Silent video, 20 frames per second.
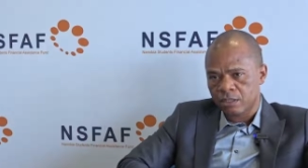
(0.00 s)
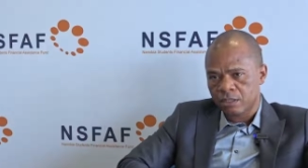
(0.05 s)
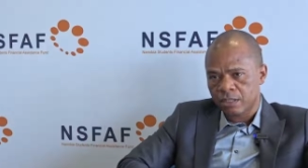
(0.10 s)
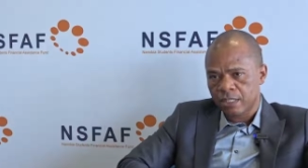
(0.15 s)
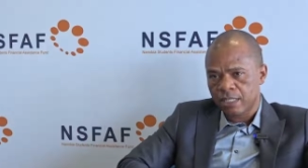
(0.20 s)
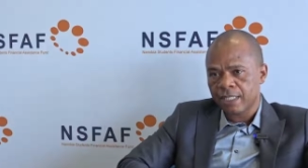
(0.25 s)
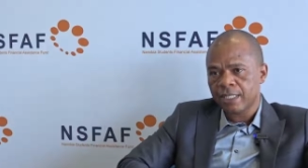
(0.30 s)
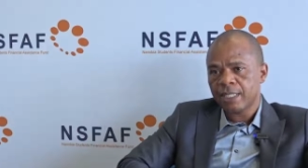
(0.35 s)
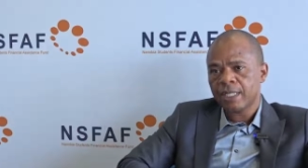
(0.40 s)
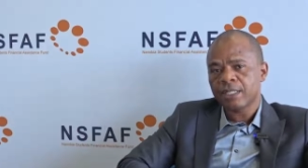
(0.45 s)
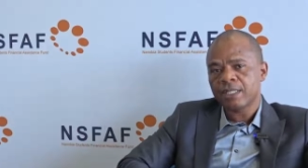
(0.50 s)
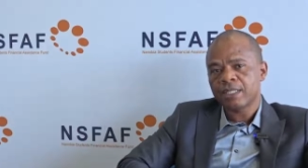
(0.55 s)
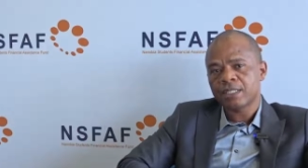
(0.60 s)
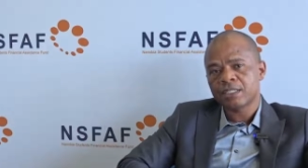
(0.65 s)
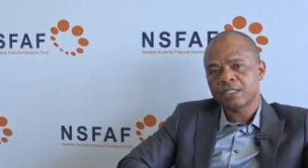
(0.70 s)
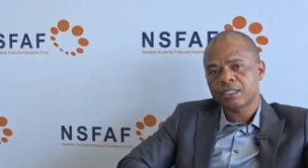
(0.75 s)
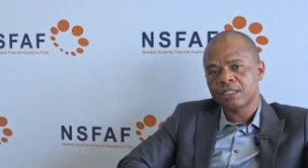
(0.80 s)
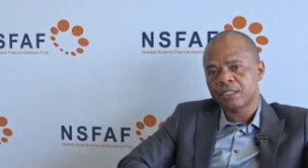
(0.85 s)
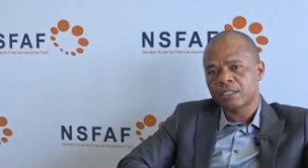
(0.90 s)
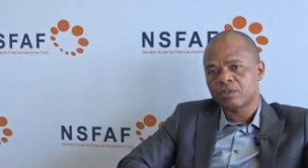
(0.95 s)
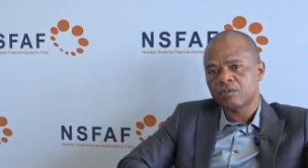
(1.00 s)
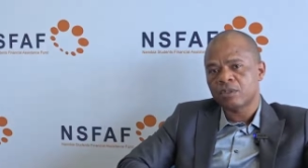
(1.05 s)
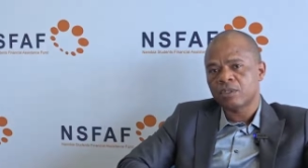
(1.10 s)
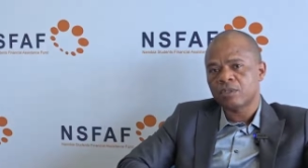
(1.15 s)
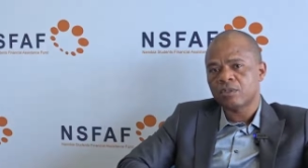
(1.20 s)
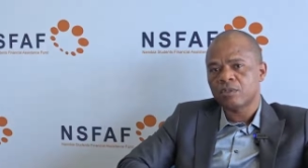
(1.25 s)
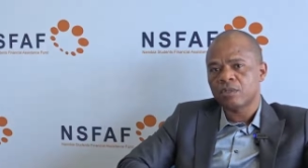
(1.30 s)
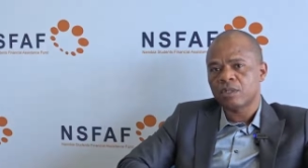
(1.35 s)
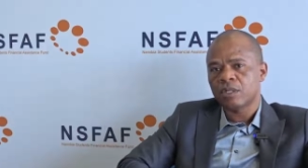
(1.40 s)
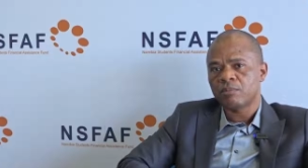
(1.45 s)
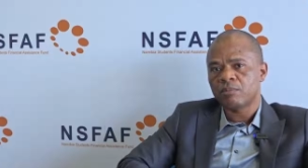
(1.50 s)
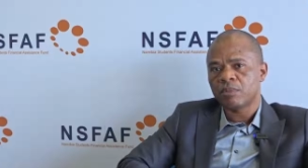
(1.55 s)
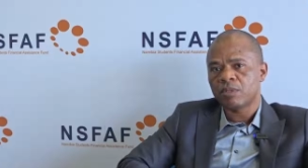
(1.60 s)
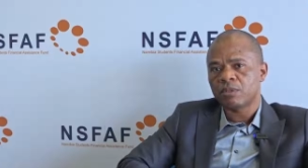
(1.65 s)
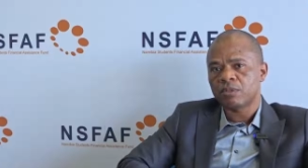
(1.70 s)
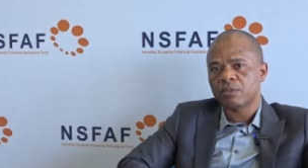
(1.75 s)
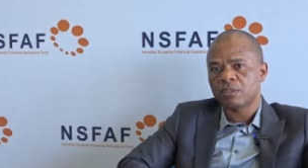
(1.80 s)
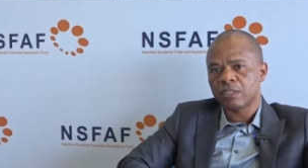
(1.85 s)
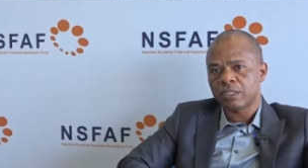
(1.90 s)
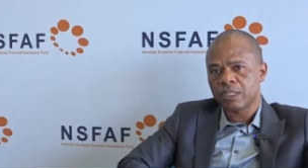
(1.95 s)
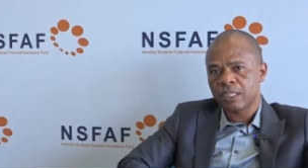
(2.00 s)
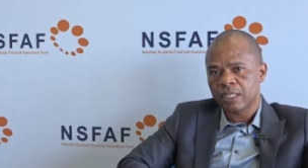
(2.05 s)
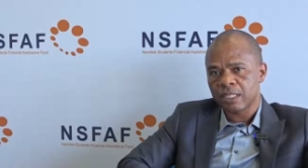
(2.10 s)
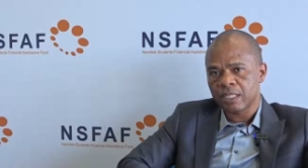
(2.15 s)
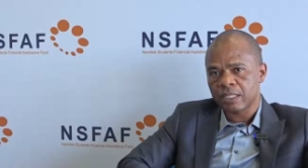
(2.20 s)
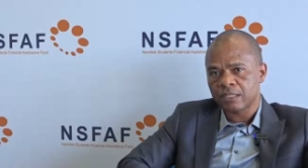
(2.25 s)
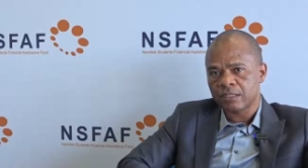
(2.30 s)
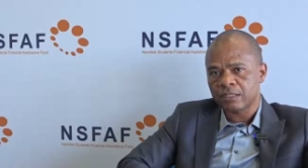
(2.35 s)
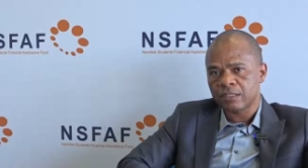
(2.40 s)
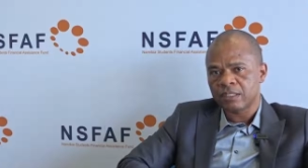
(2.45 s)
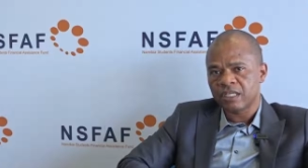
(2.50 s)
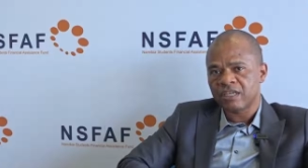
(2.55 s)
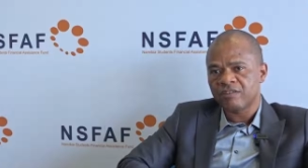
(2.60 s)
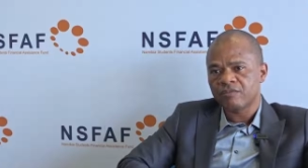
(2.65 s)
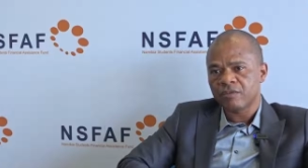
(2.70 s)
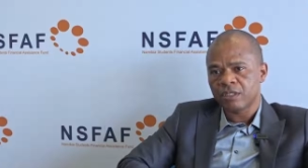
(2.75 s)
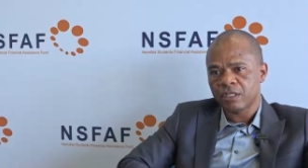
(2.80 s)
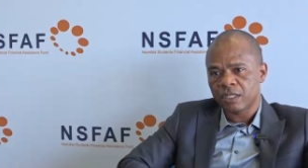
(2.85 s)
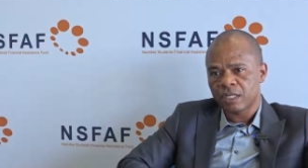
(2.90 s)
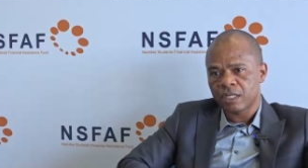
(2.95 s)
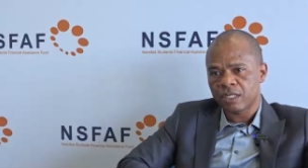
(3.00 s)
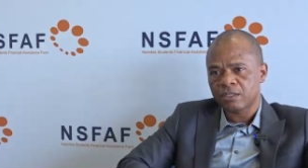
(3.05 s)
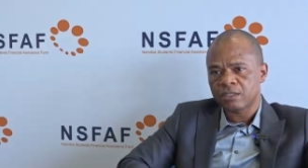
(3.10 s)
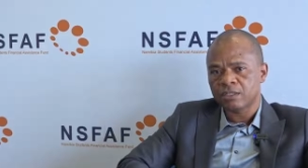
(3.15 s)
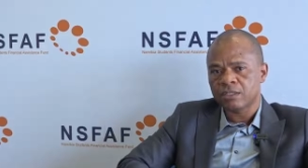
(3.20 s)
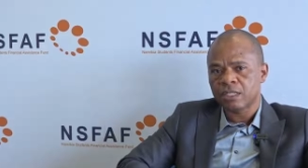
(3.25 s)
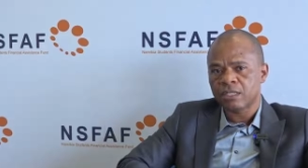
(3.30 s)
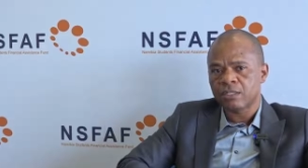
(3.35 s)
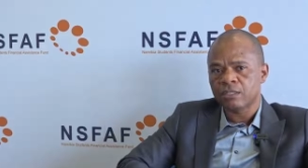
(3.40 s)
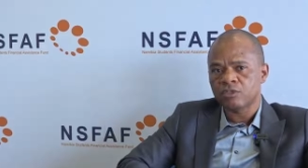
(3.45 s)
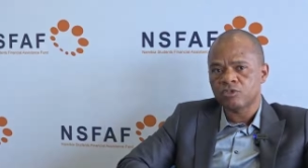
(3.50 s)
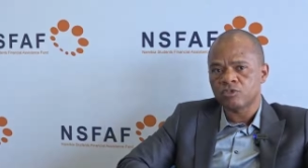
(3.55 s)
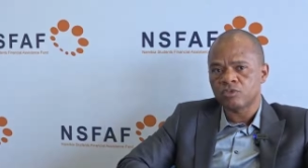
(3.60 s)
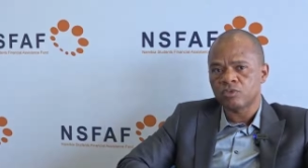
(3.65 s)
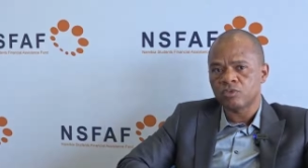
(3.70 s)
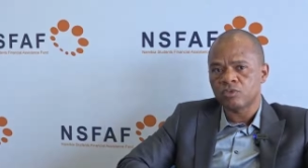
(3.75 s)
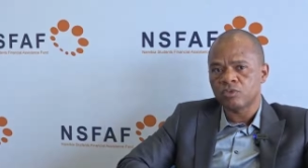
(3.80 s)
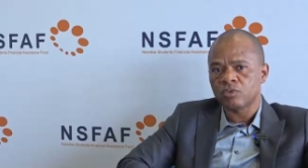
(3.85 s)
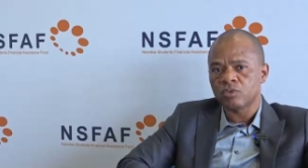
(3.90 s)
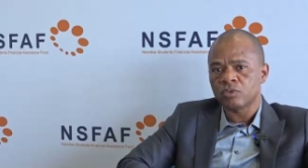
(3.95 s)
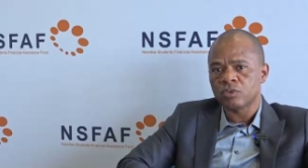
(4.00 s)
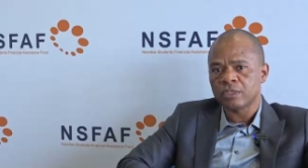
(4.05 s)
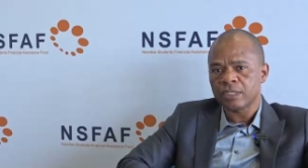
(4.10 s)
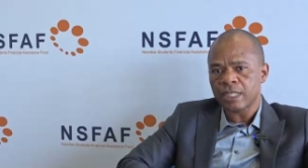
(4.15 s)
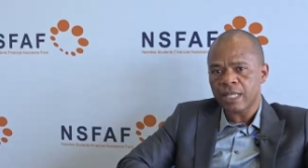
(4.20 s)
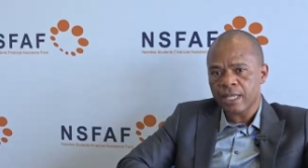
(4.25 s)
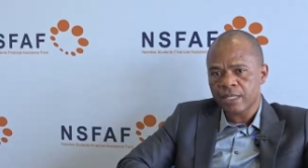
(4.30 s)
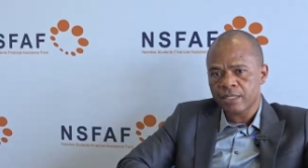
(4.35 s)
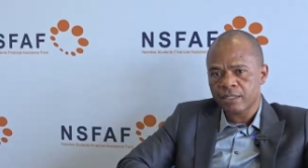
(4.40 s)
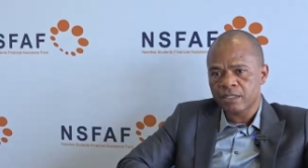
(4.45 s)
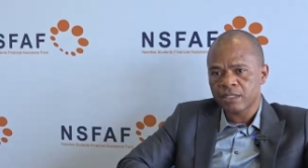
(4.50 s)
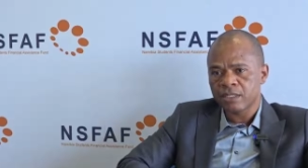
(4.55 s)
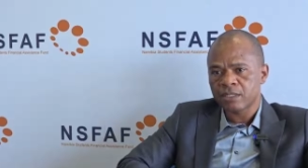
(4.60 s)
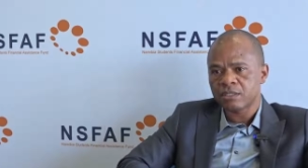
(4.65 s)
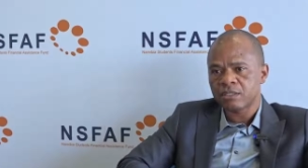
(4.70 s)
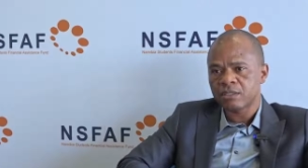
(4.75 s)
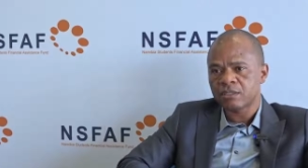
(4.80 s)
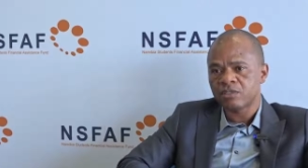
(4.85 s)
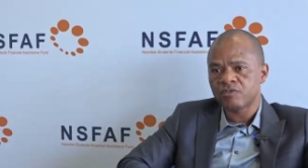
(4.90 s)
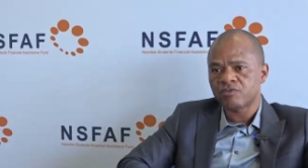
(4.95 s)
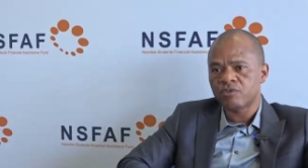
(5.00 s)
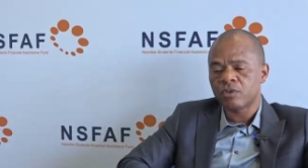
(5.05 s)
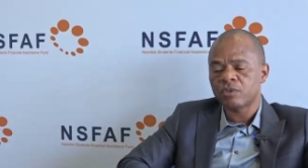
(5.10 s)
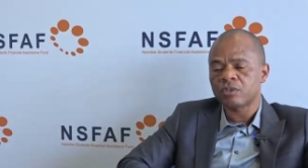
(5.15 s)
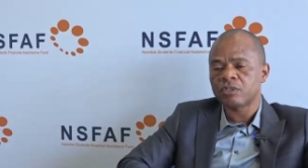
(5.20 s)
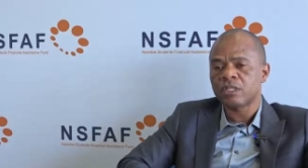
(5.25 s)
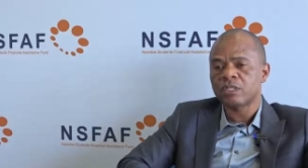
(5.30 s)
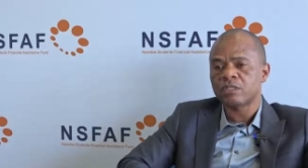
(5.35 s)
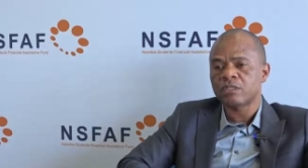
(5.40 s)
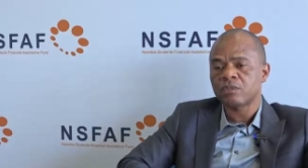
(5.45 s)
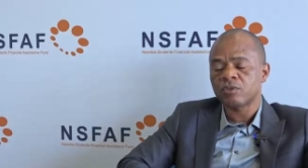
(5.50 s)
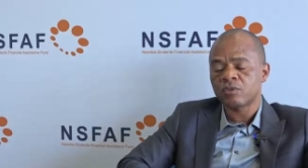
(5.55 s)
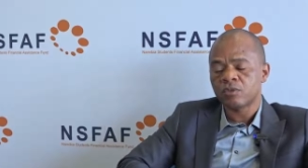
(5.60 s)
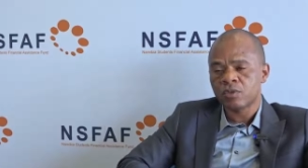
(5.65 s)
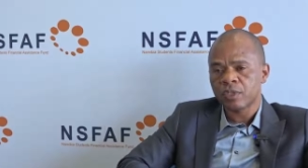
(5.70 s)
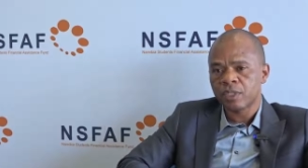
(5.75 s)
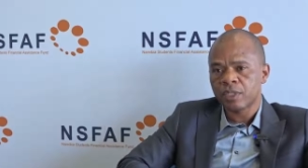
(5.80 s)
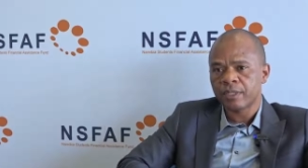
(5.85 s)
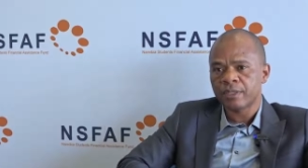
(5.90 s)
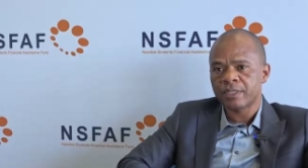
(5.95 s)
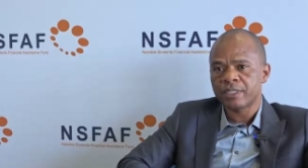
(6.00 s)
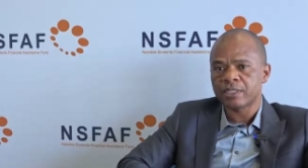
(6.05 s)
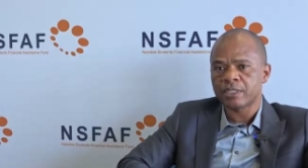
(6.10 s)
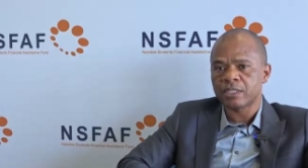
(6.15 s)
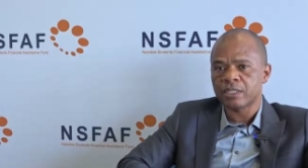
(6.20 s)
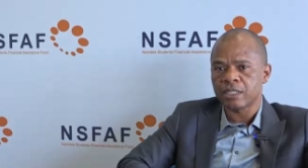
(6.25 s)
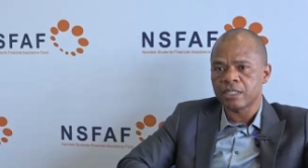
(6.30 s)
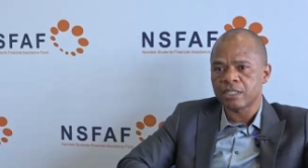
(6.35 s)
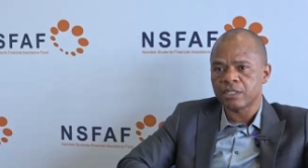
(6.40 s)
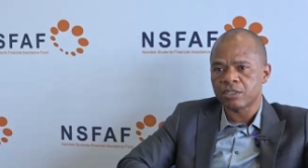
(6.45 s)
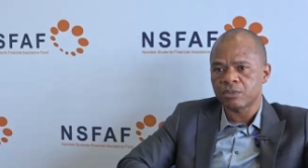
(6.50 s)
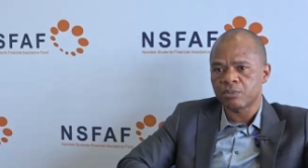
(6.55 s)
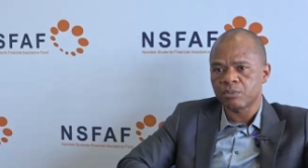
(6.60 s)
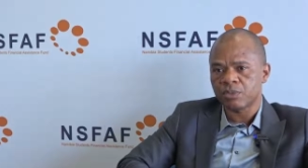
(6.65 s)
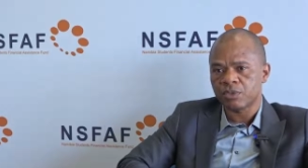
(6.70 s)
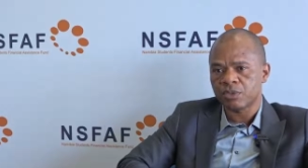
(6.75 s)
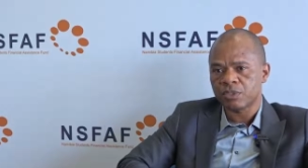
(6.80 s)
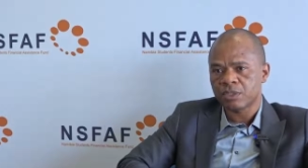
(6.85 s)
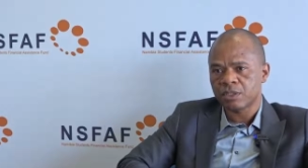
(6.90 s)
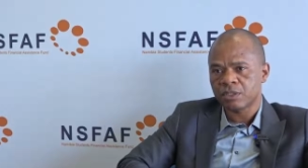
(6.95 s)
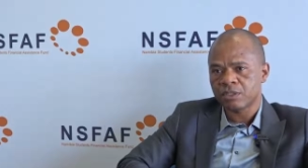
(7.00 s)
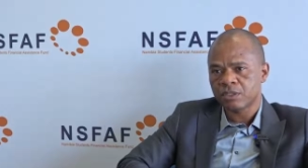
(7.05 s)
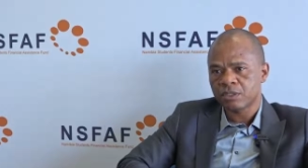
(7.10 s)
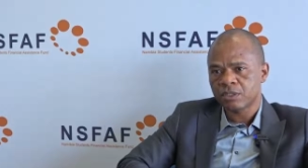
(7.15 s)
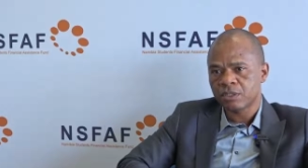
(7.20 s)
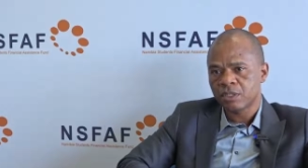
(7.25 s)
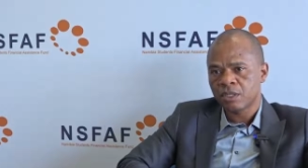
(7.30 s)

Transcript: The legal action that we are talking about here is nothing else than to take this defaulter through a litigation process